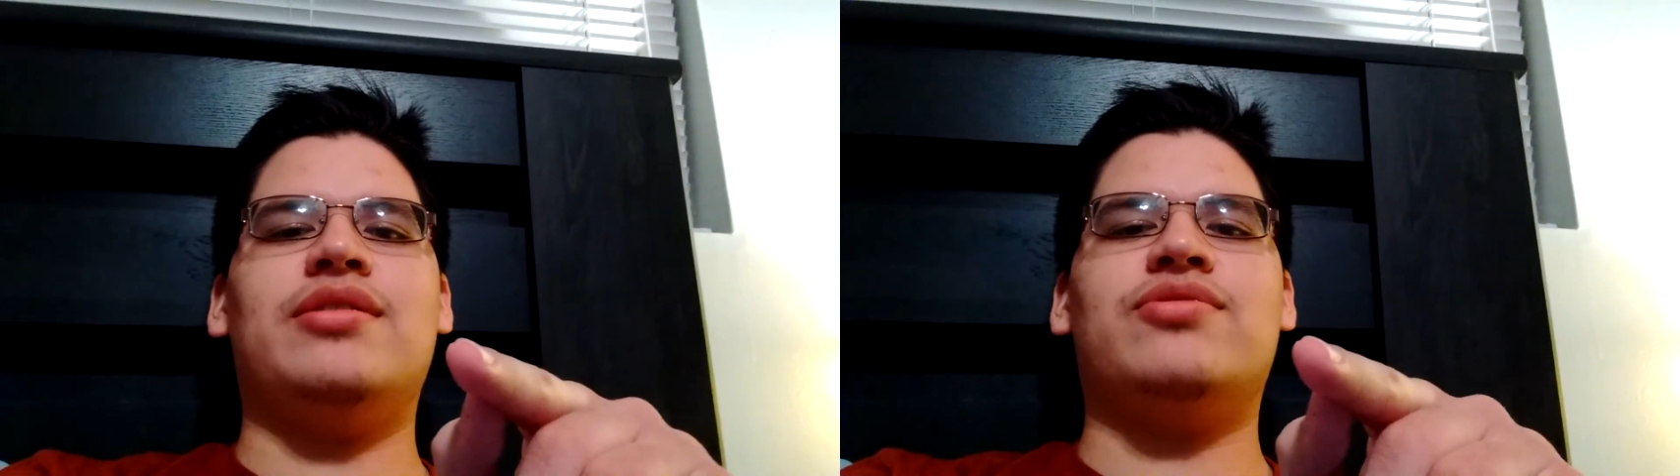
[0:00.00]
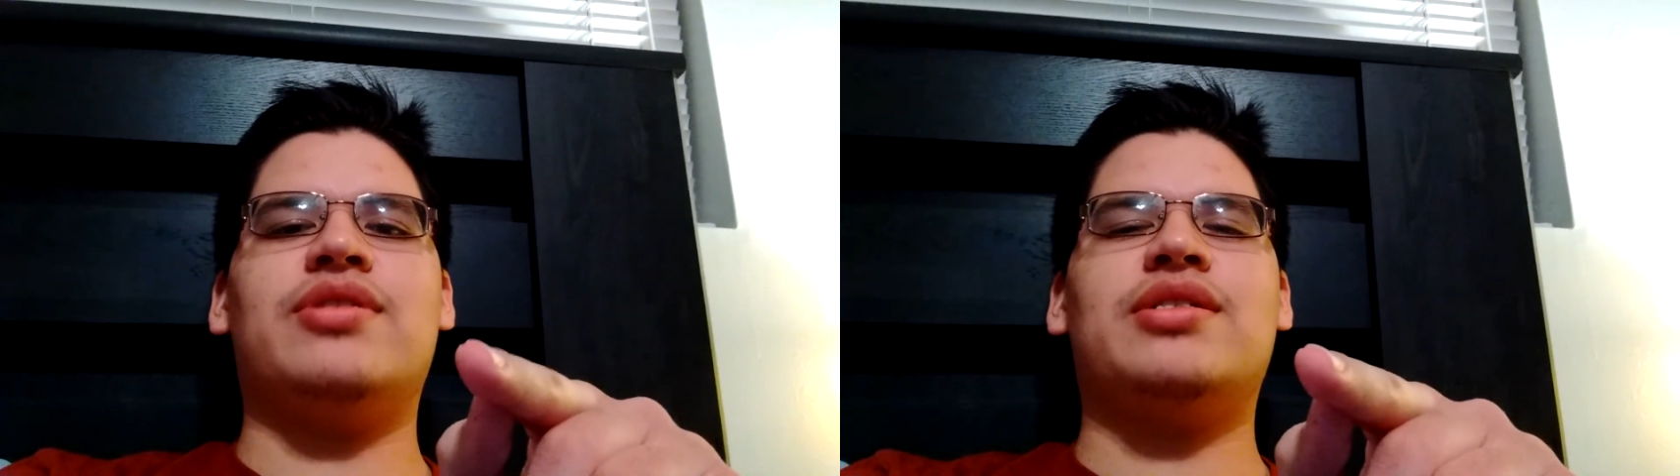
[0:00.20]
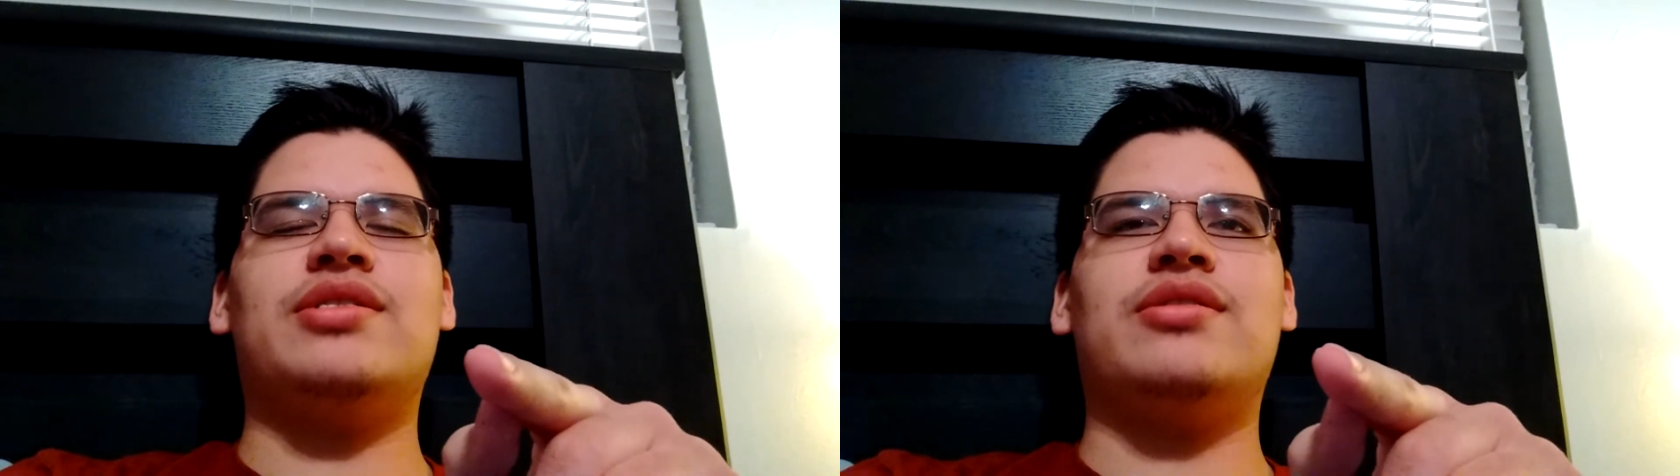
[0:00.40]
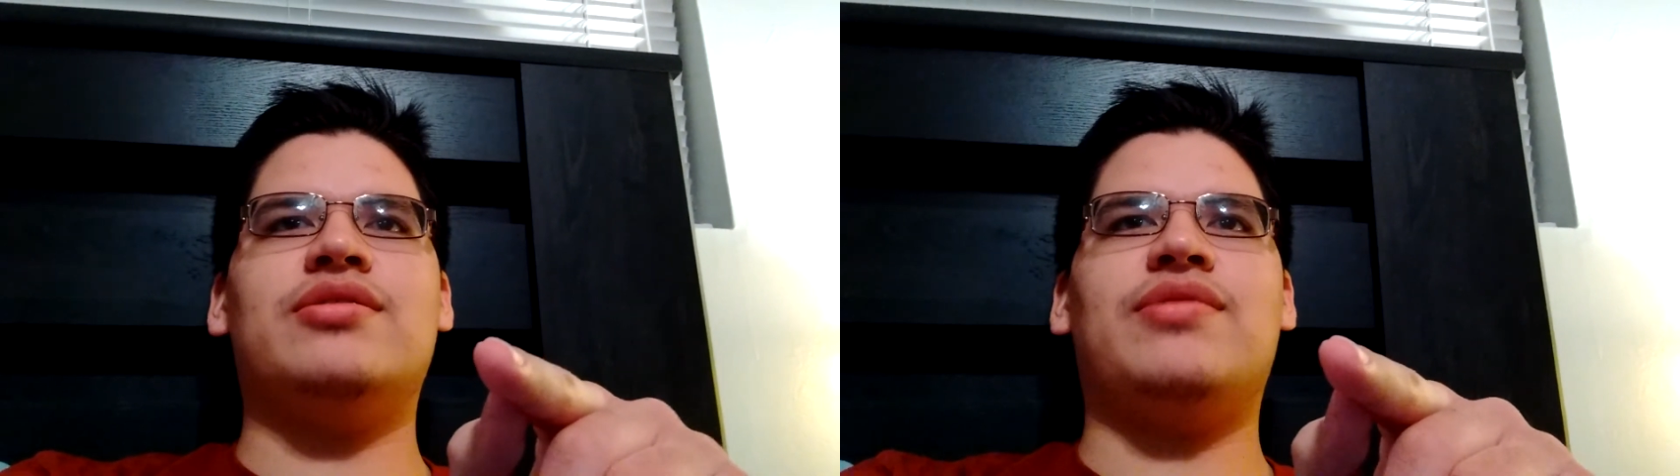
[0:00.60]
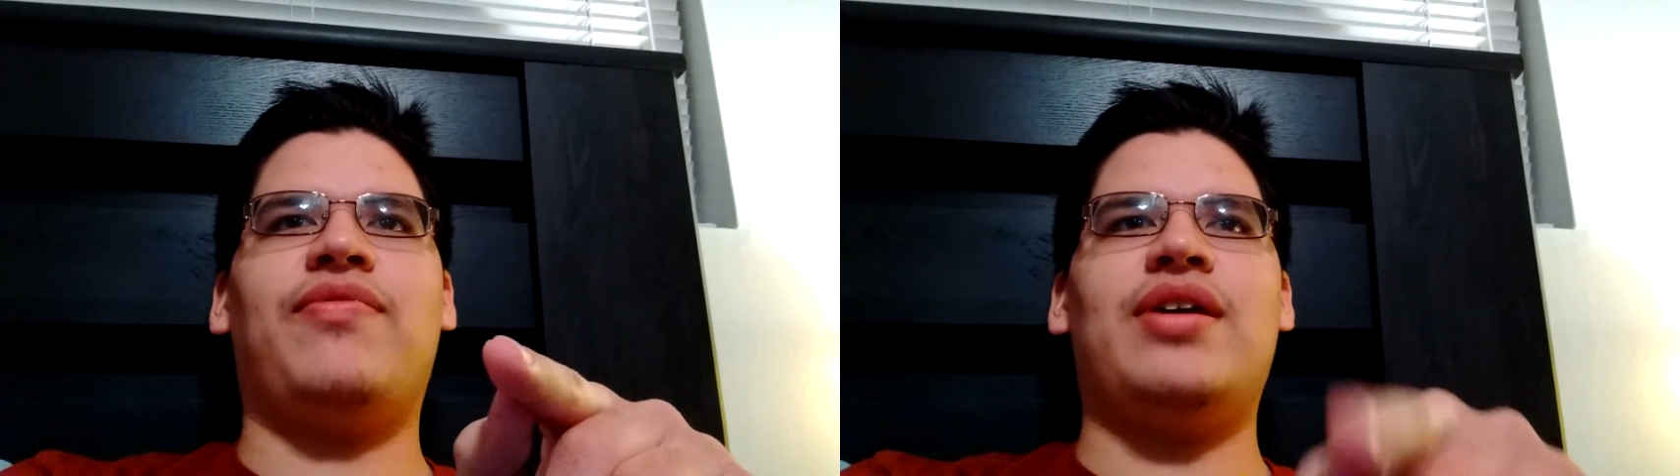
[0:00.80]
the
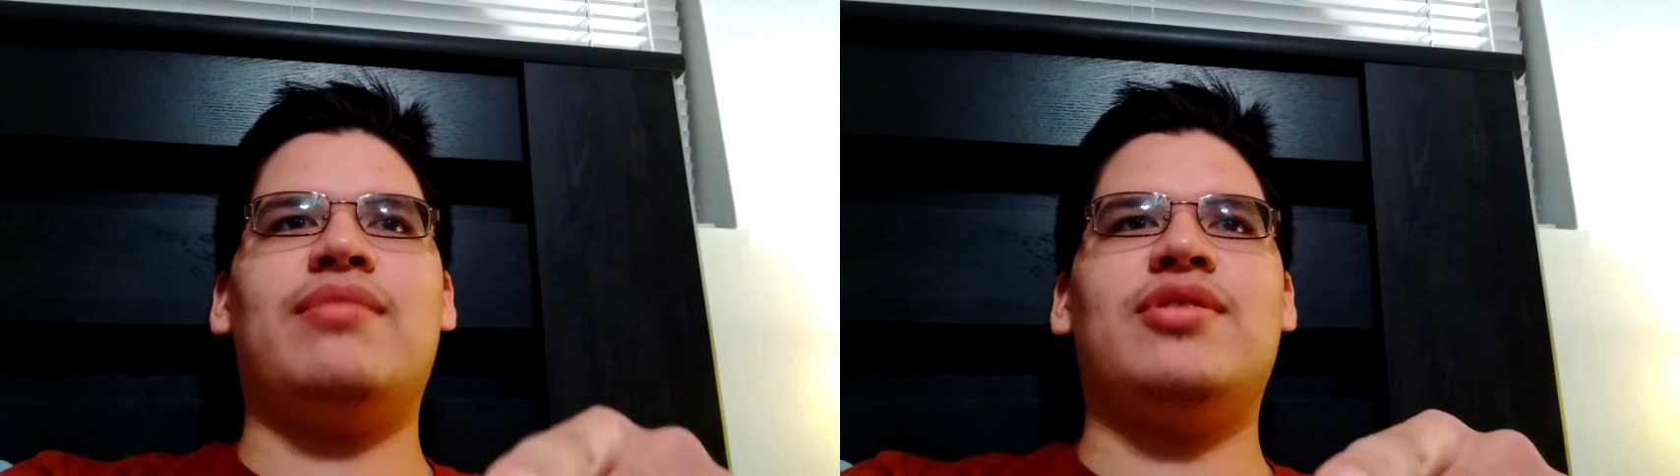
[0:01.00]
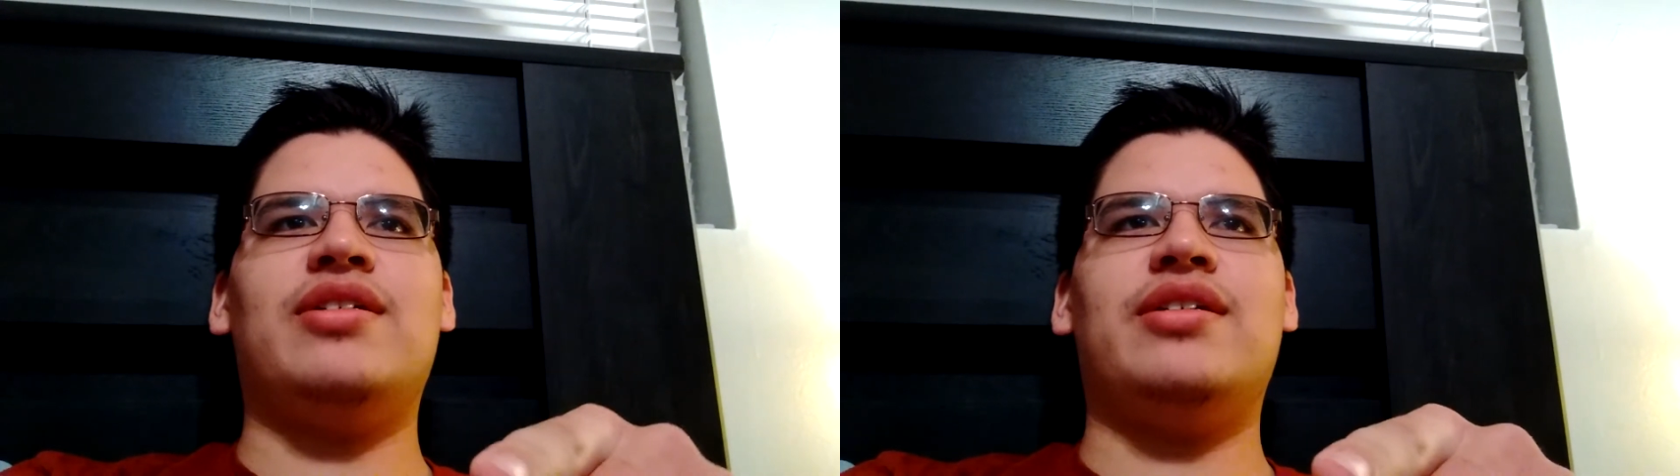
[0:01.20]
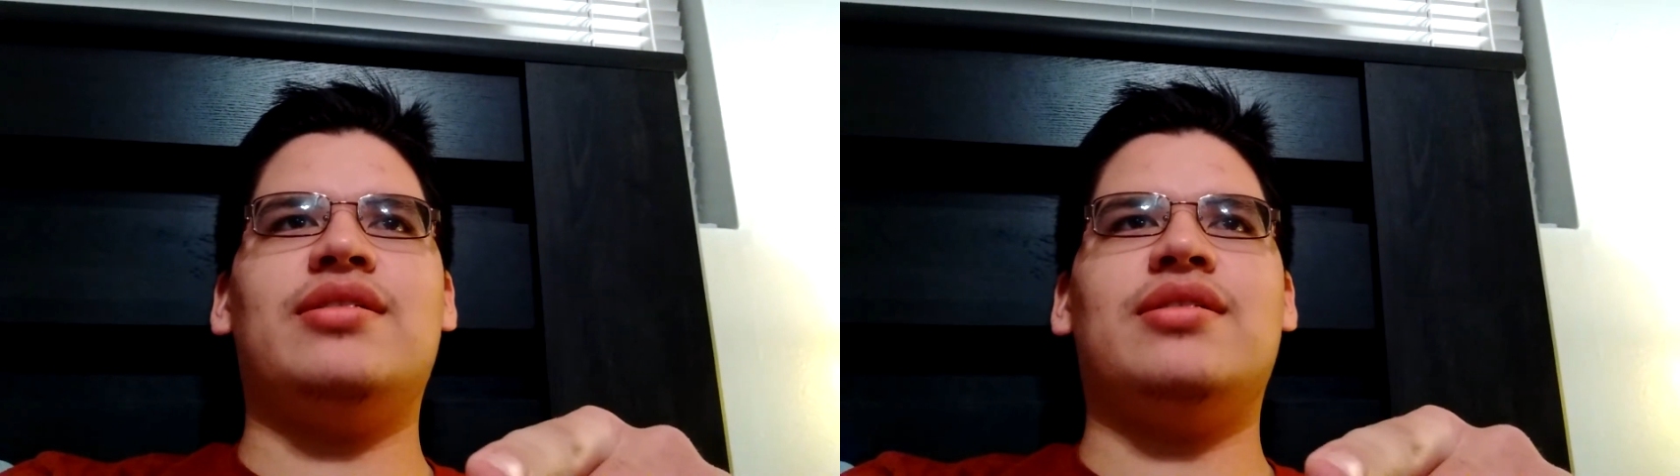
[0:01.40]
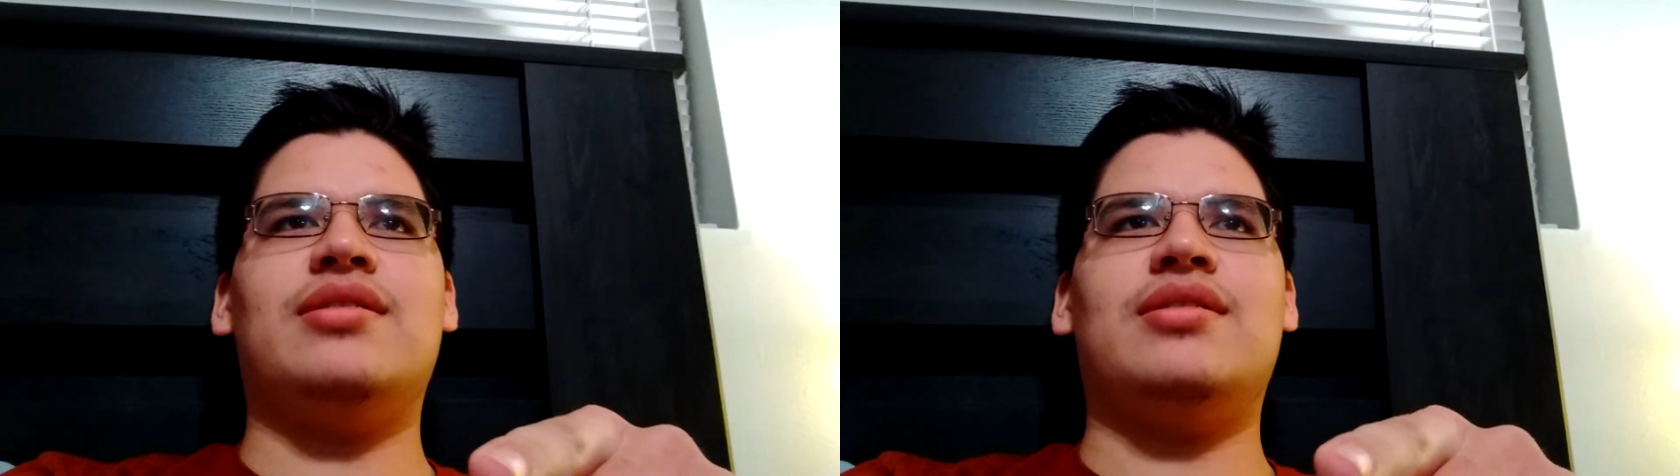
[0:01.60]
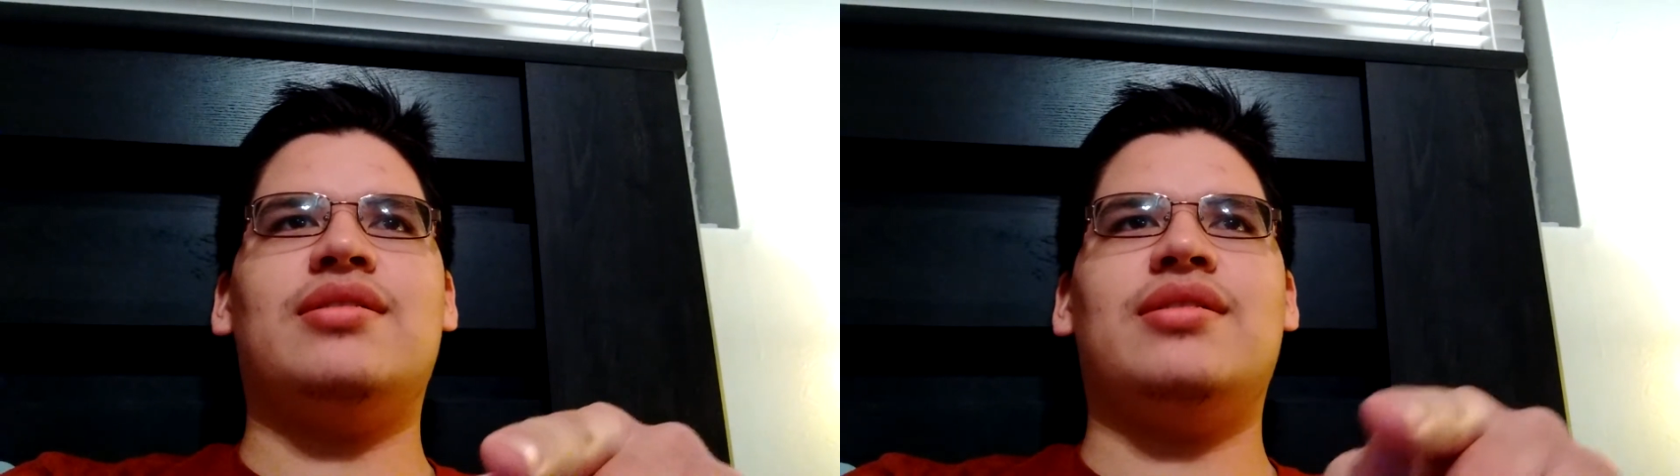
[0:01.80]
trickster's family and